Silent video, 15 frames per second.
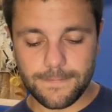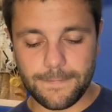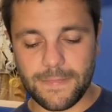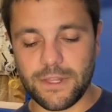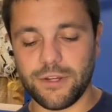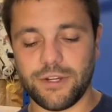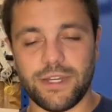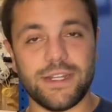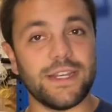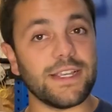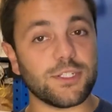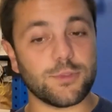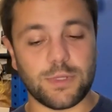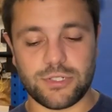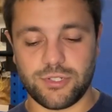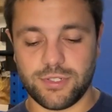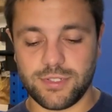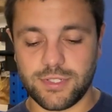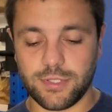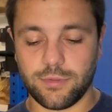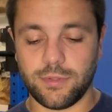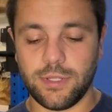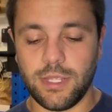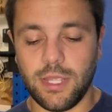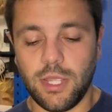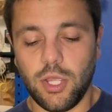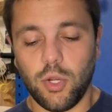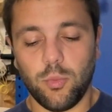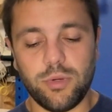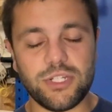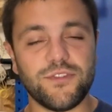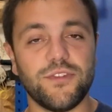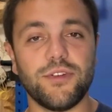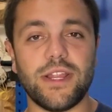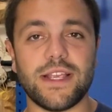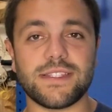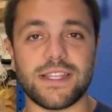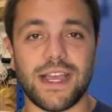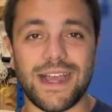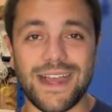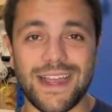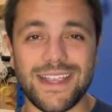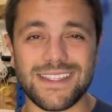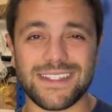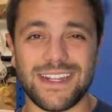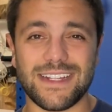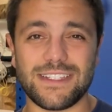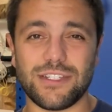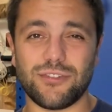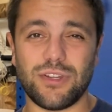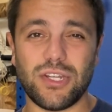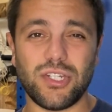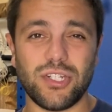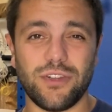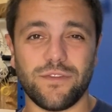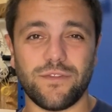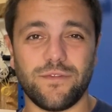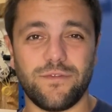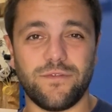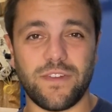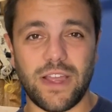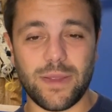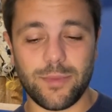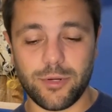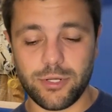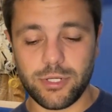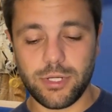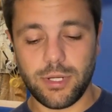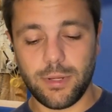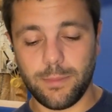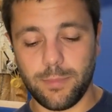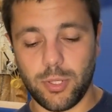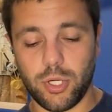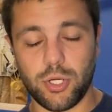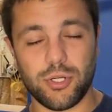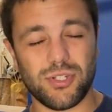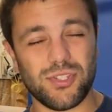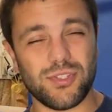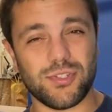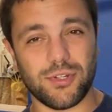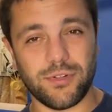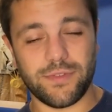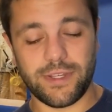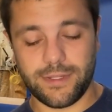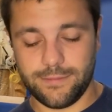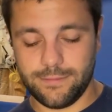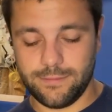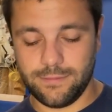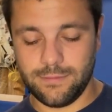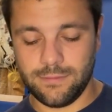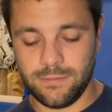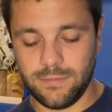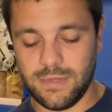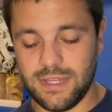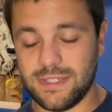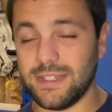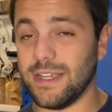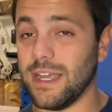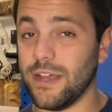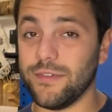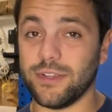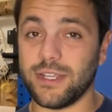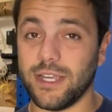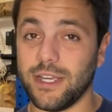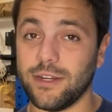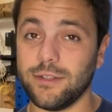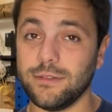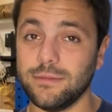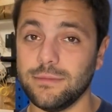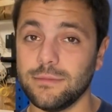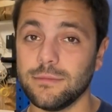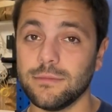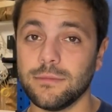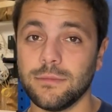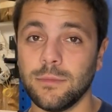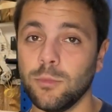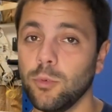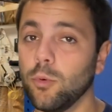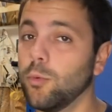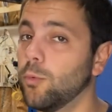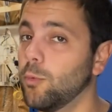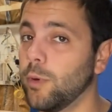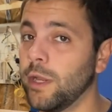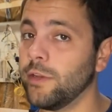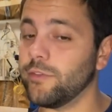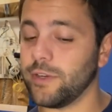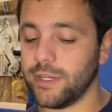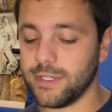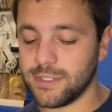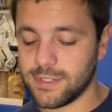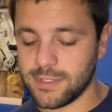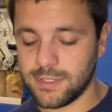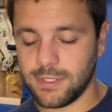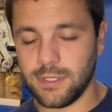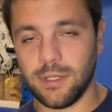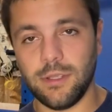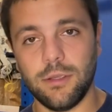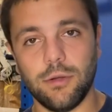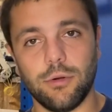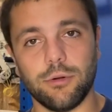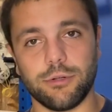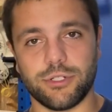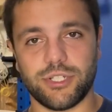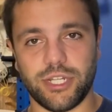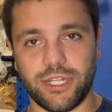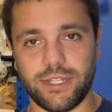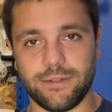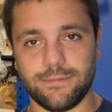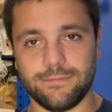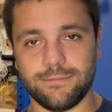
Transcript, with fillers: All right, next question. So, which food has the highest concentration of fiber per serving? Is it avocado, white rice, or chicken.